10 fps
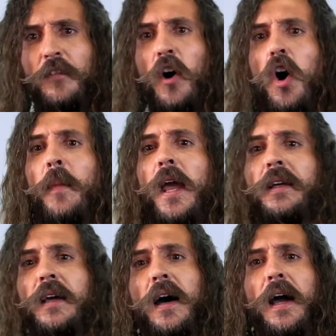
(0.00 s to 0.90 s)
of all
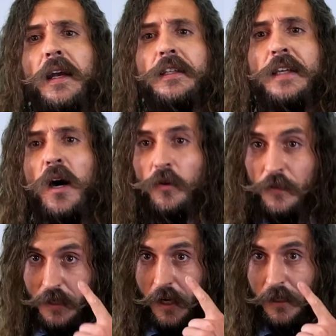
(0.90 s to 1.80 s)
mankind is out of
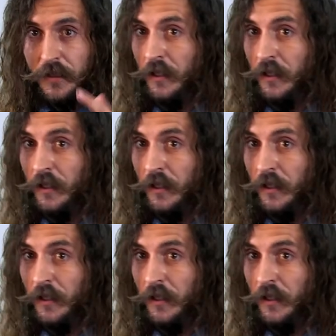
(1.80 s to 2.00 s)
sight